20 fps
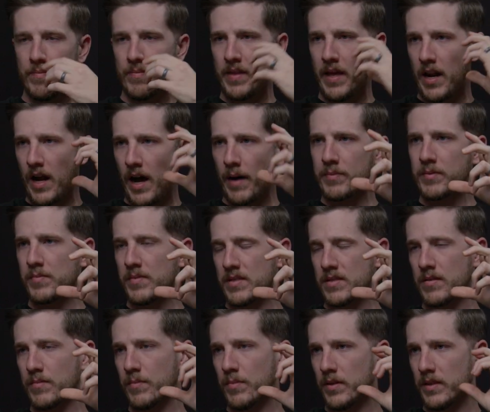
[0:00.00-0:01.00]
that
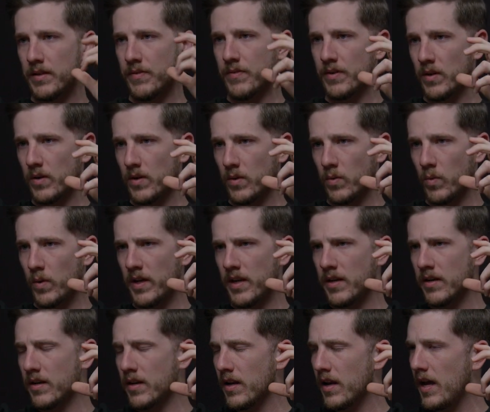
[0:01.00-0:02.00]
optimism, believing you can
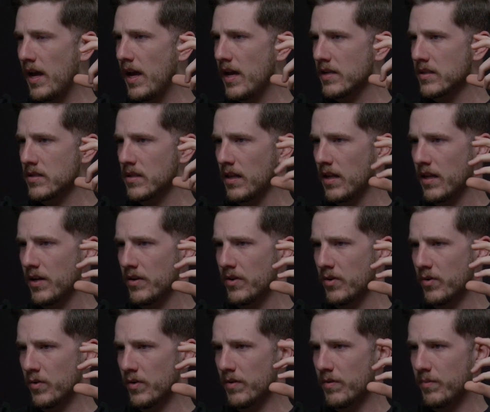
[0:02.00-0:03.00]
win, has a lot to
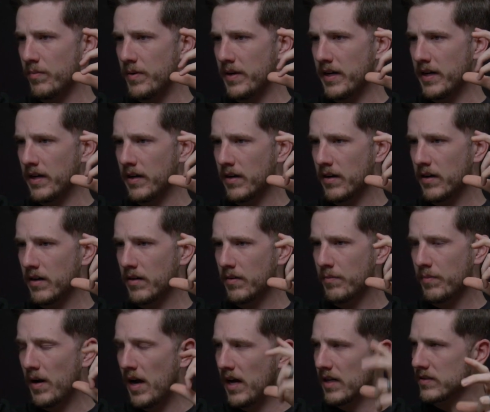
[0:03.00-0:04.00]
do with being
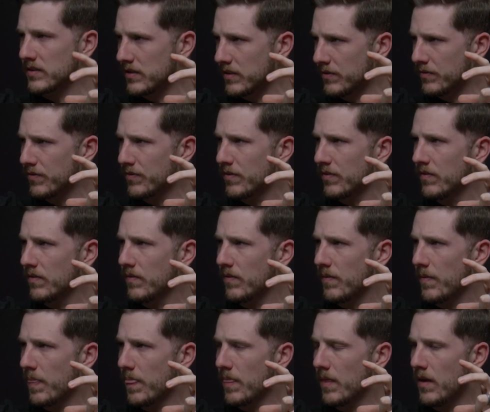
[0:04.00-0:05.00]
positive
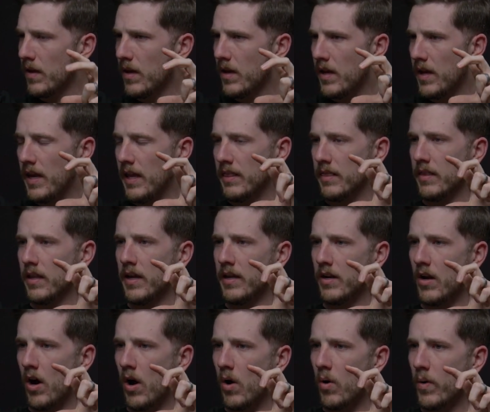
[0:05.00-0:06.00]

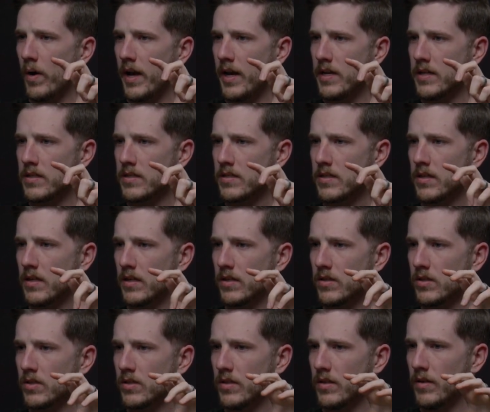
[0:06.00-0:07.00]
and always
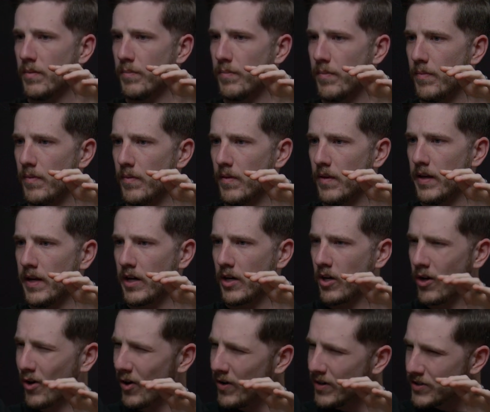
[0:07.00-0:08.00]

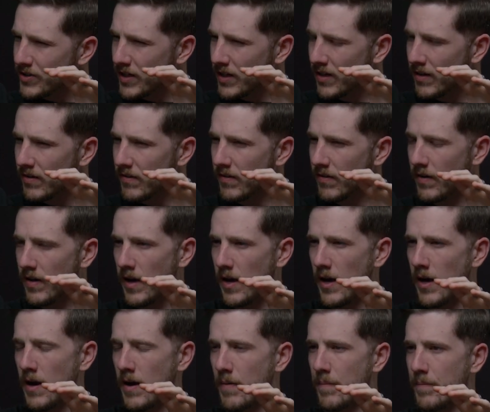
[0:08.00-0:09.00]
encouraging,
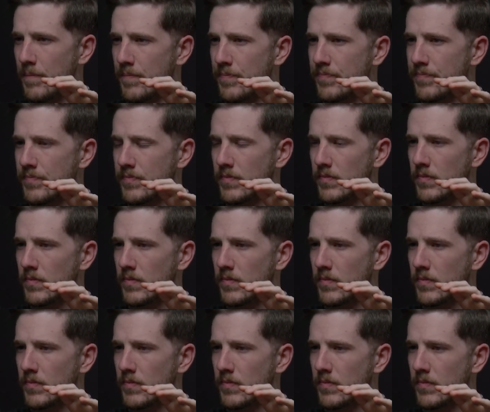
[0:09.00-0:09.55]
and